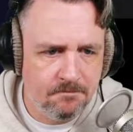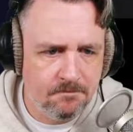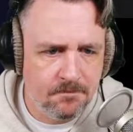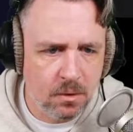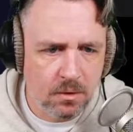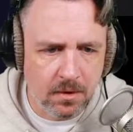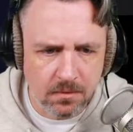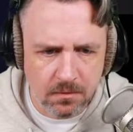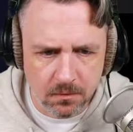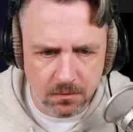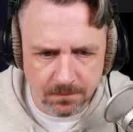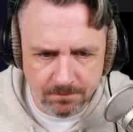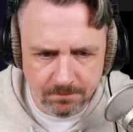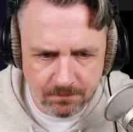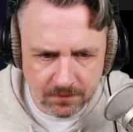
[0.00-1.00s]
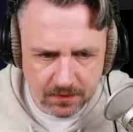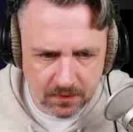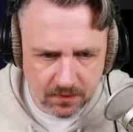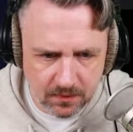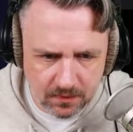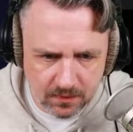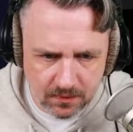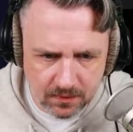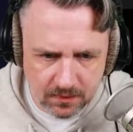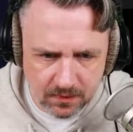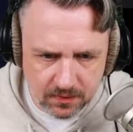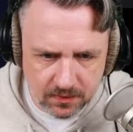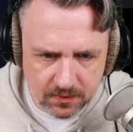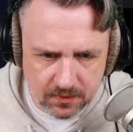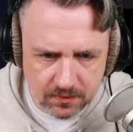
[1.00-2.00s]
Okay, cool.
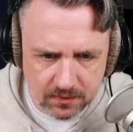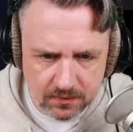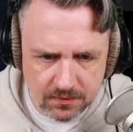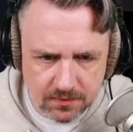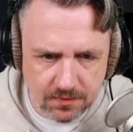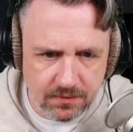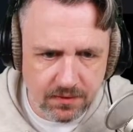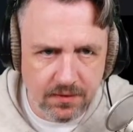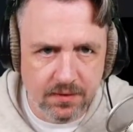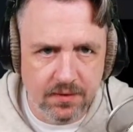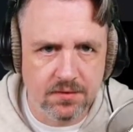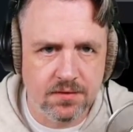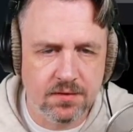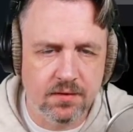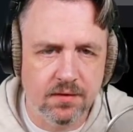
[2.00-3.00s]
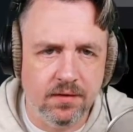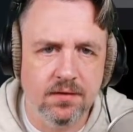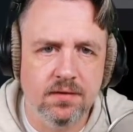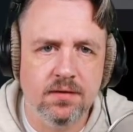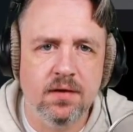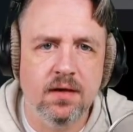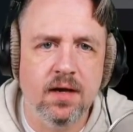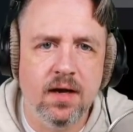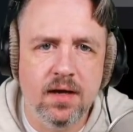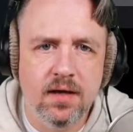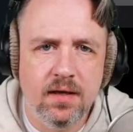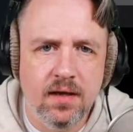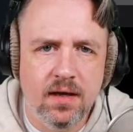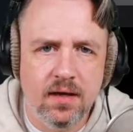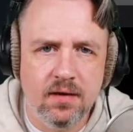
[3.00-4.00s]
Let's go ahead and get started.
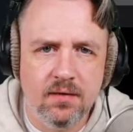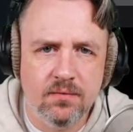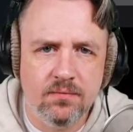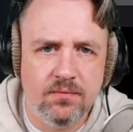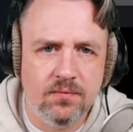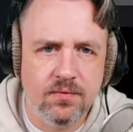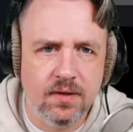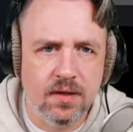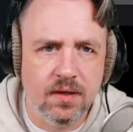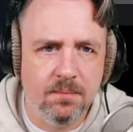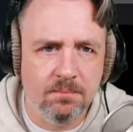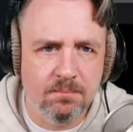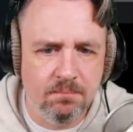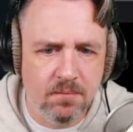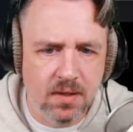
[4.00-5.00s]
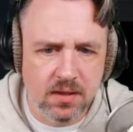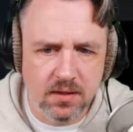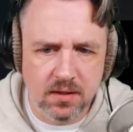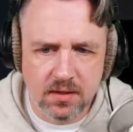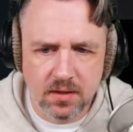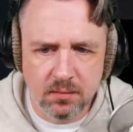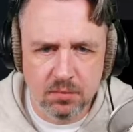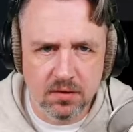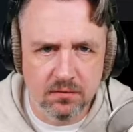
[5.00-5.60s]
I have made a couple of